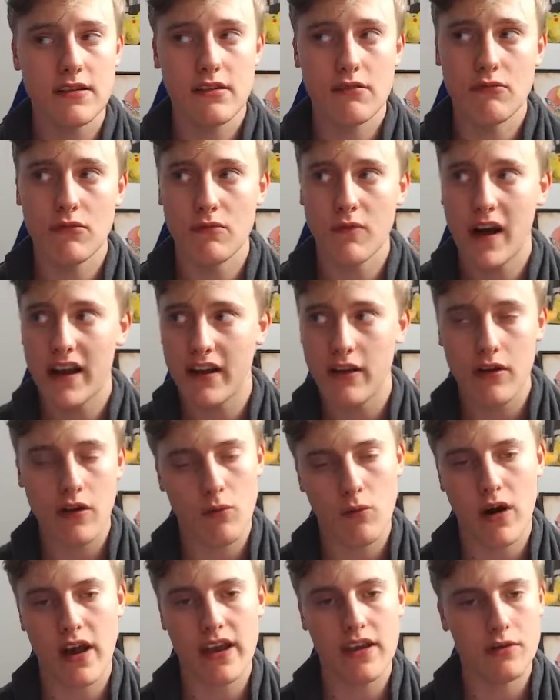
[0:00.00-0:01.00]
I don't know
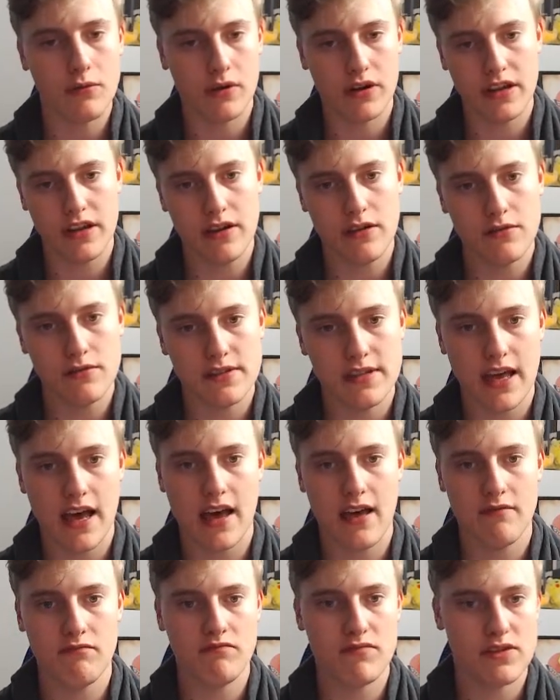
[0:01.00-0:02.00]
why you'd want to use
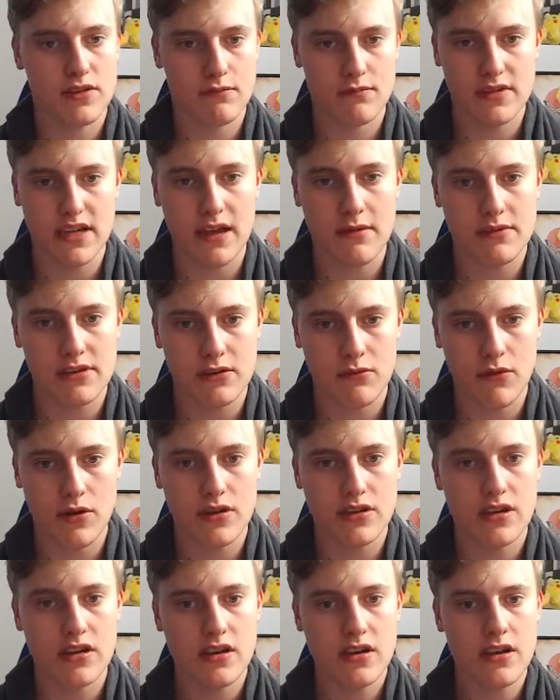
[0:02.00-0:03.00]
that, sometimes you
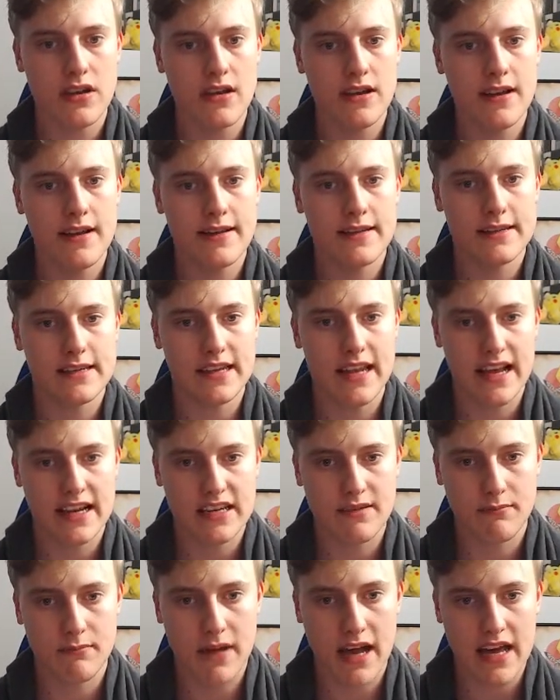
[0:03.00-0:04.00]
would.
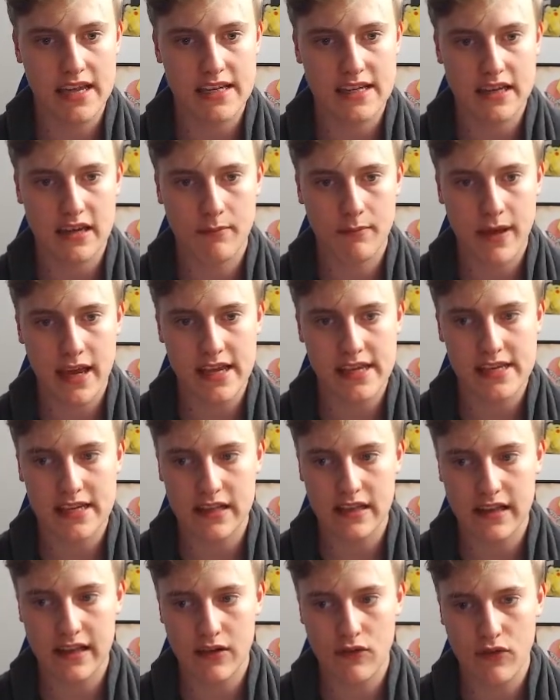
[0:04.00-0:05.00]
Select and mask
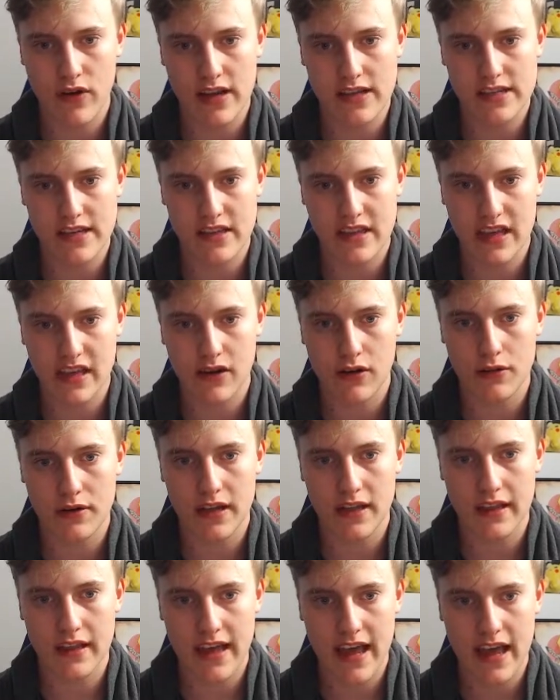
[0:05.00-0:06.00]
basically creates a thing called
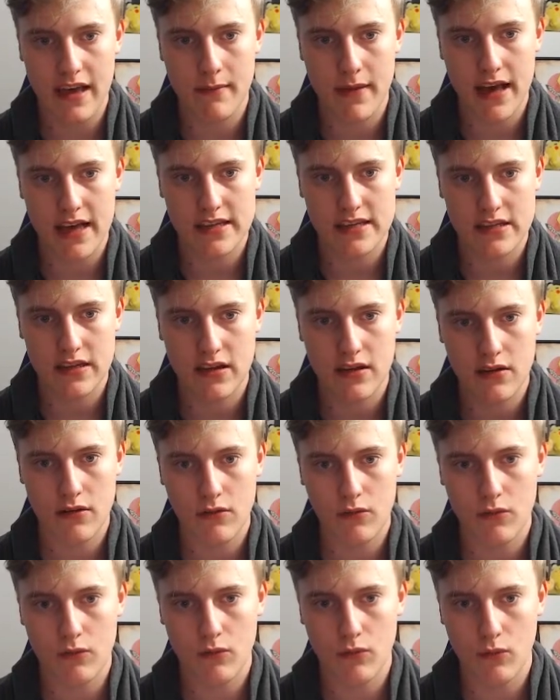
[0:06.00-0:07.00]
a layer mask,
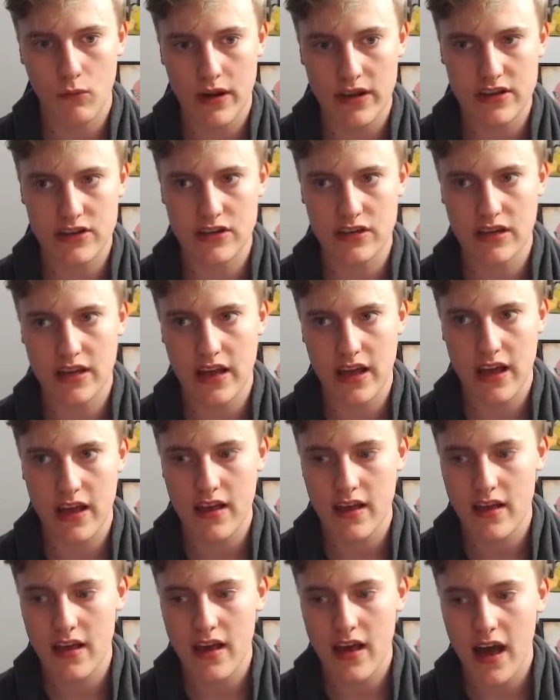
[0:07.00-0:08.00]
which
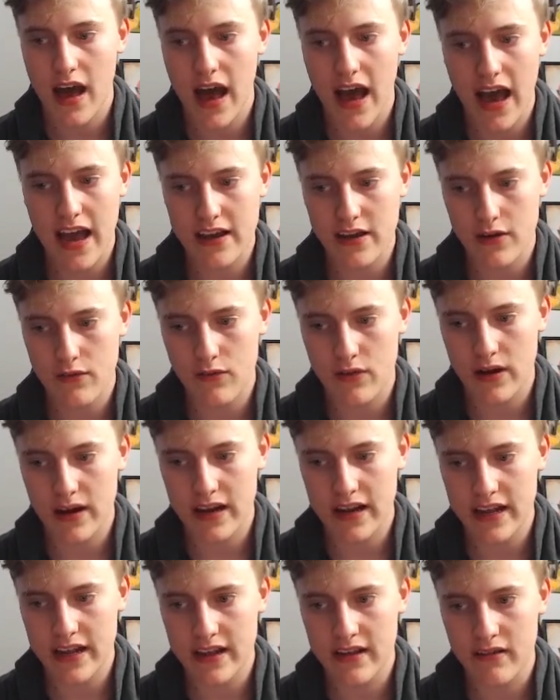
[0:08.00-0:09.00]
I don't
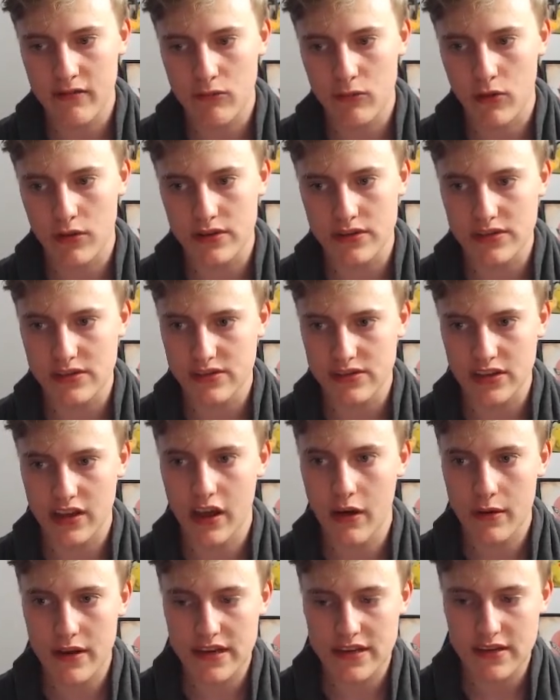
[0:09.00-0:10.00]
really want to
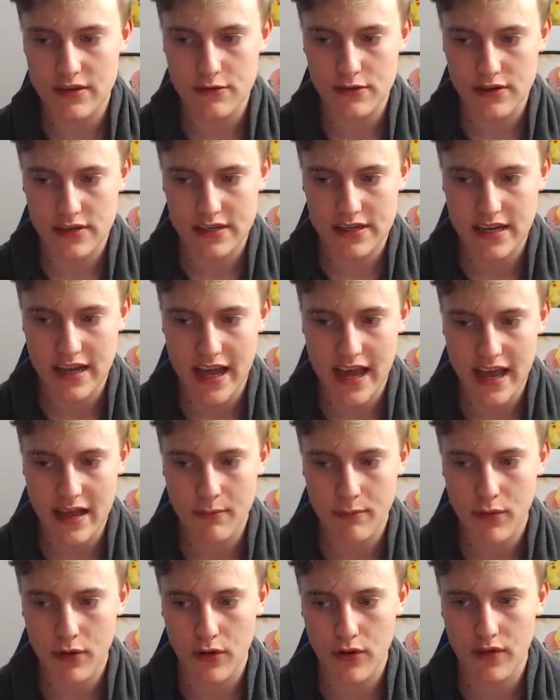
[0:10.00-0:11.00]
go into just
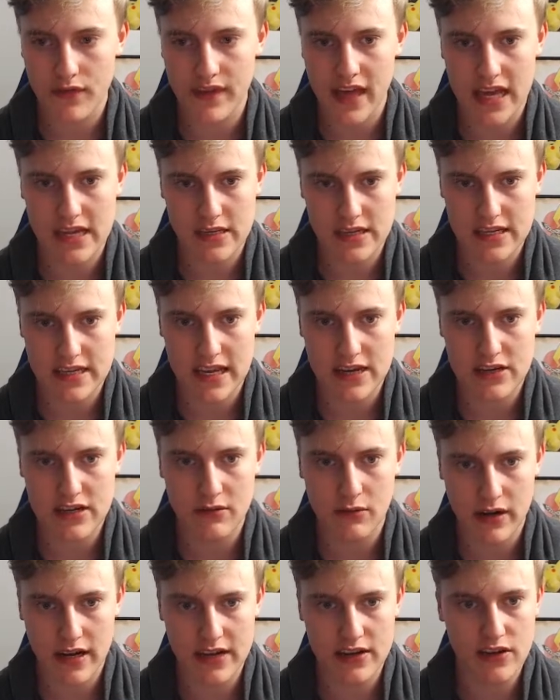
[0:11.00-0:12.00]
today, but that's
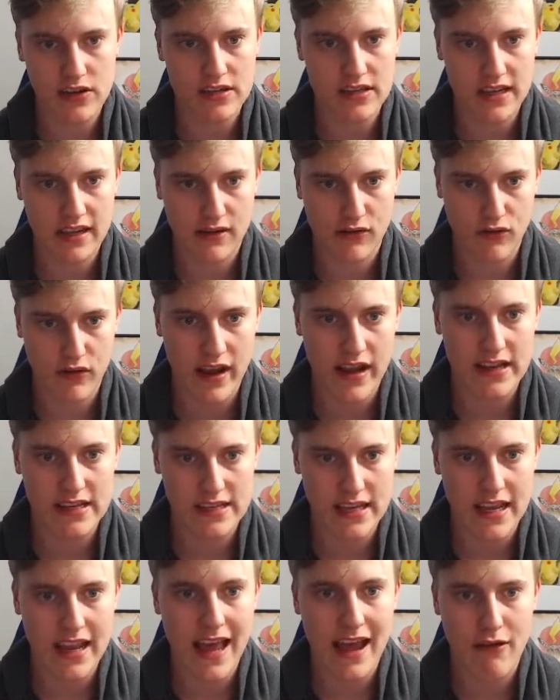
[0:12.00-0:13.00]
essentially what it does. It
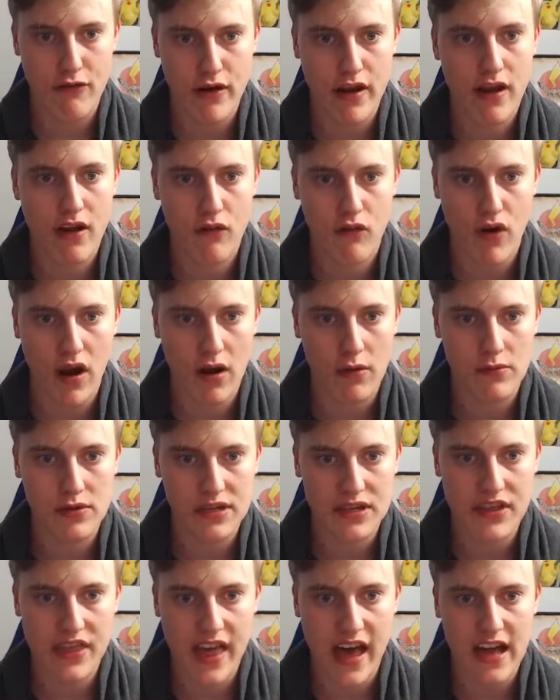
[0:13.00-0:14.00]
creates an area around
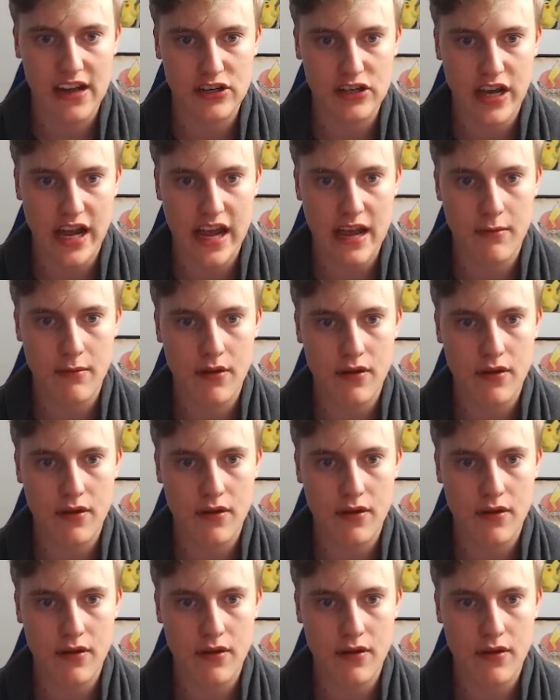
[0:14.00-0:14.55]
that shape.